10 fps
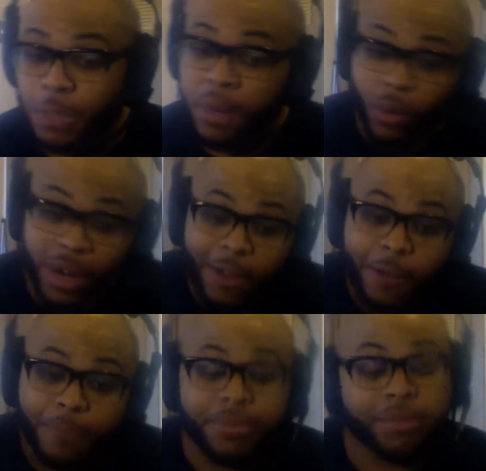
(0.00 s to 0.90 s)

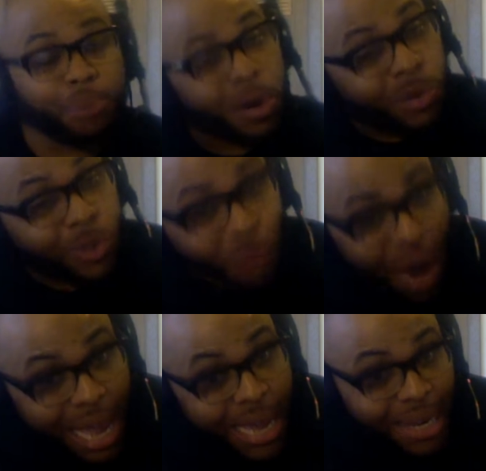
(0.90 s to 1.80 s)
real. Brett was
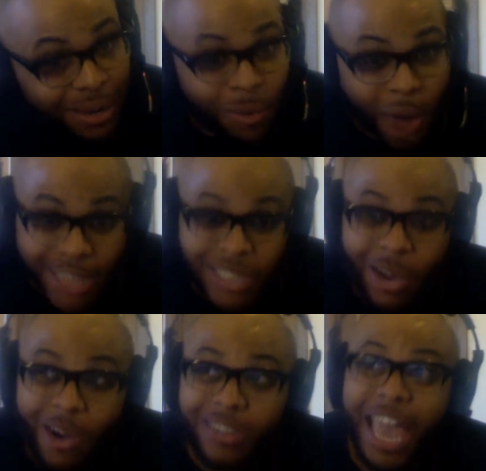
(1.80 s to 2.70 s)
right.
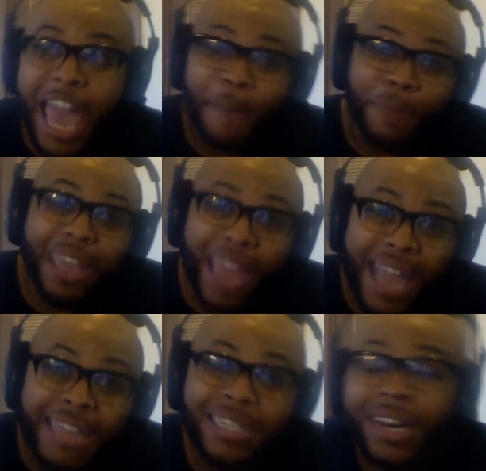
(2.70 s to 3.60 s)
Rockstar's
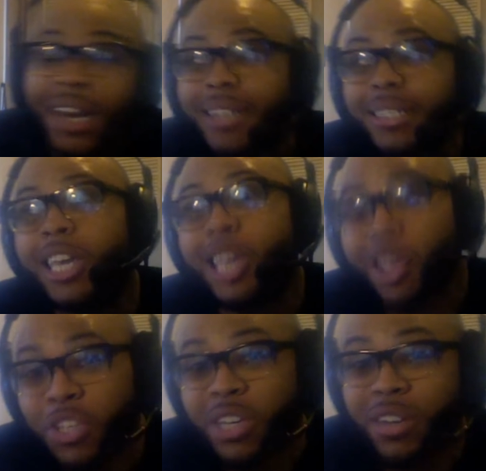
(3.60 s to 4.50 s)
application and
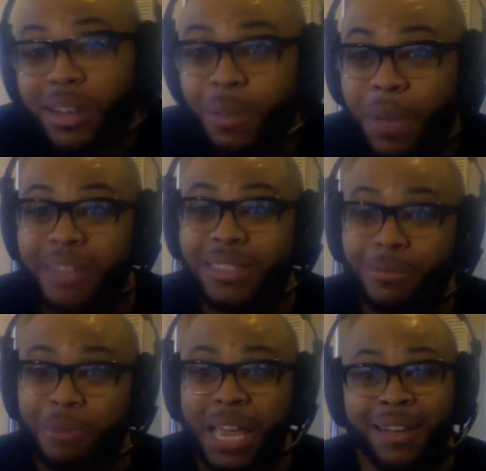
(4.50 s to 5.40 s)
execution of the pots and
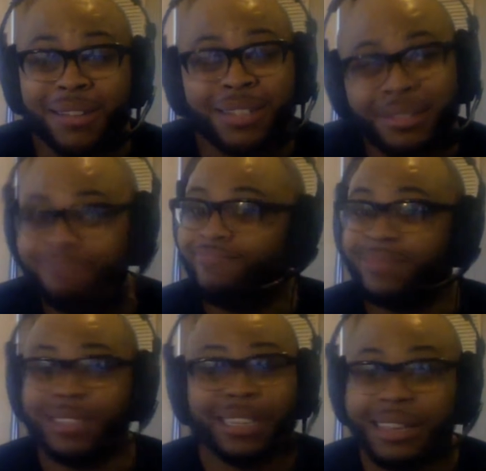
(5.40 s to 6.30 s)
pans,
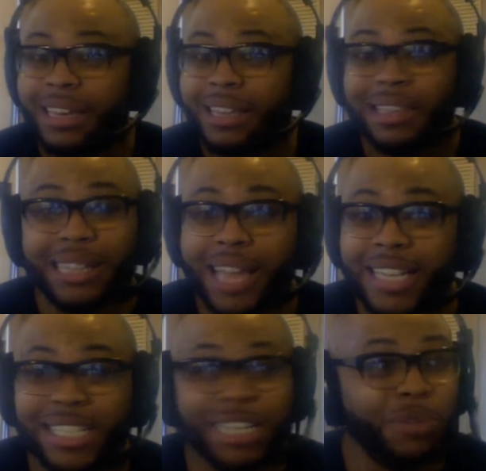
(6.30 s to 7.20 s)
it looked like
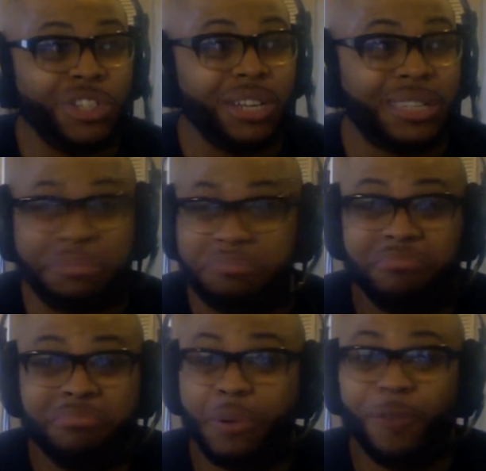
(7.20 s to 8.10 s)
she was just
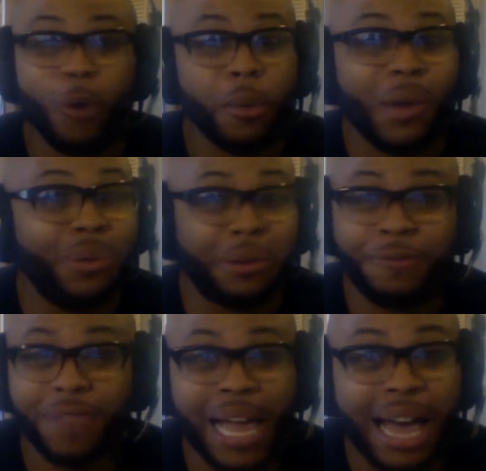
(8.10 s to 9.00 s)
performing on the
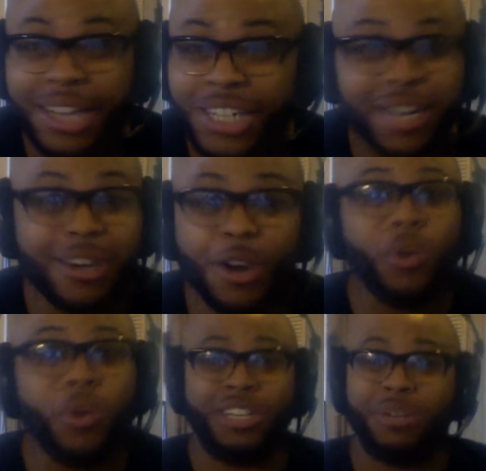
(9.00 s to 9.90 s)
fly. She didn't know
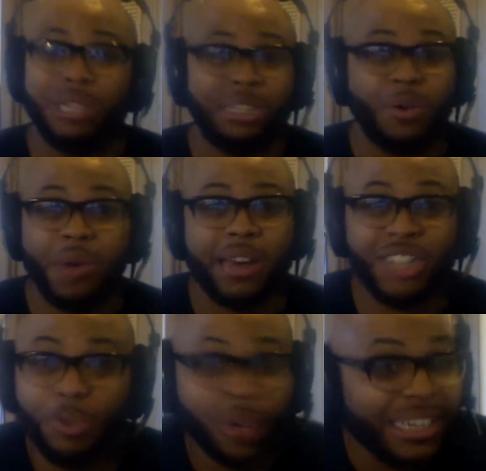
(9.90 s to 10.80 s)
what she was doing.
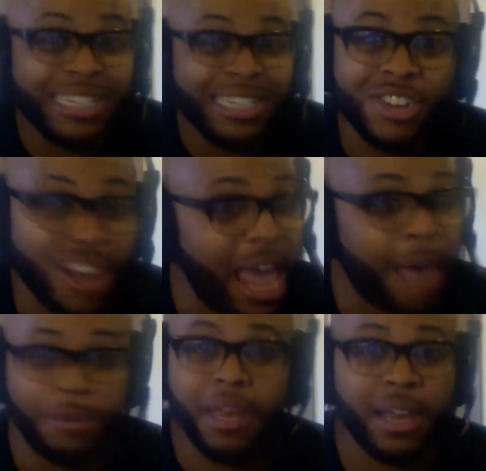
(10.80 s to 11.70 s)
She really just
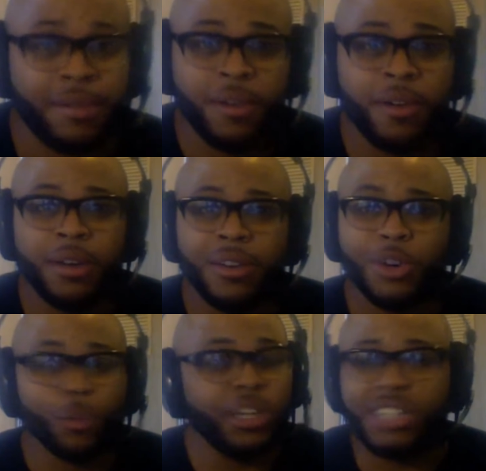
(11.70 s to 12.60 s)
snapped, man. She
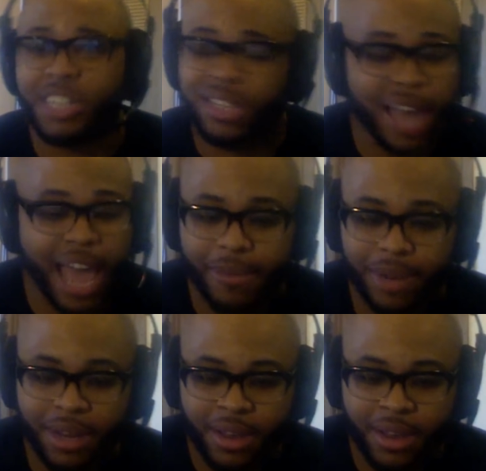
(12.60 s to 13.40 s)
really just snapped.